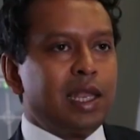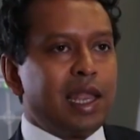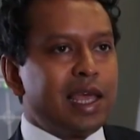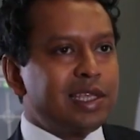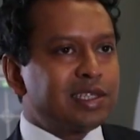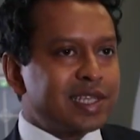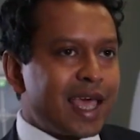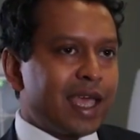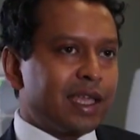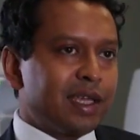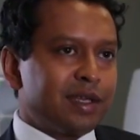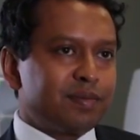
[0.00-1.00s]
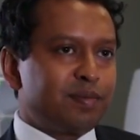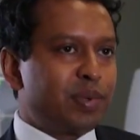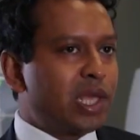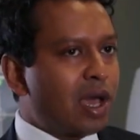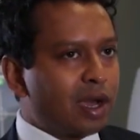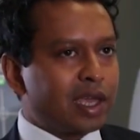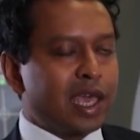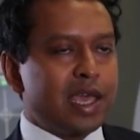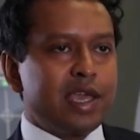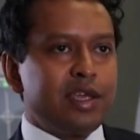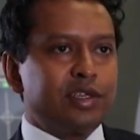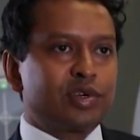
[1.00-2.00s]
LASEK,
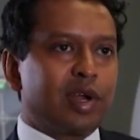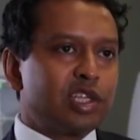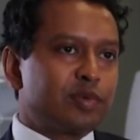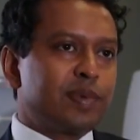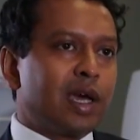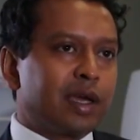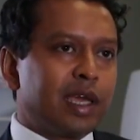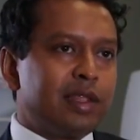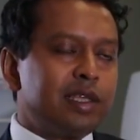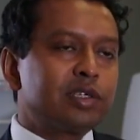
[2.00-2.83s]
PRK, trans-PRK,